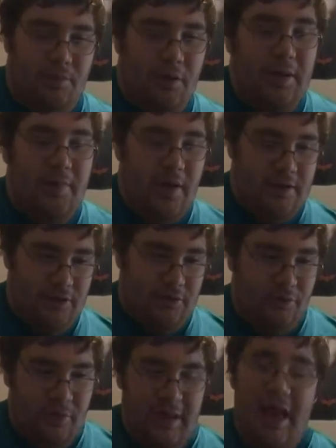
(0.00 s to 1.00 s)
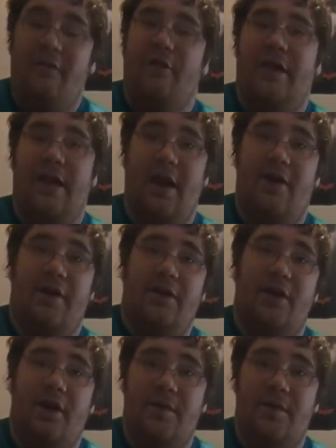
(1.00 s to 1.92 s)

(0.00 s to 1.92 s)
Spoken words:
pretty much with every character.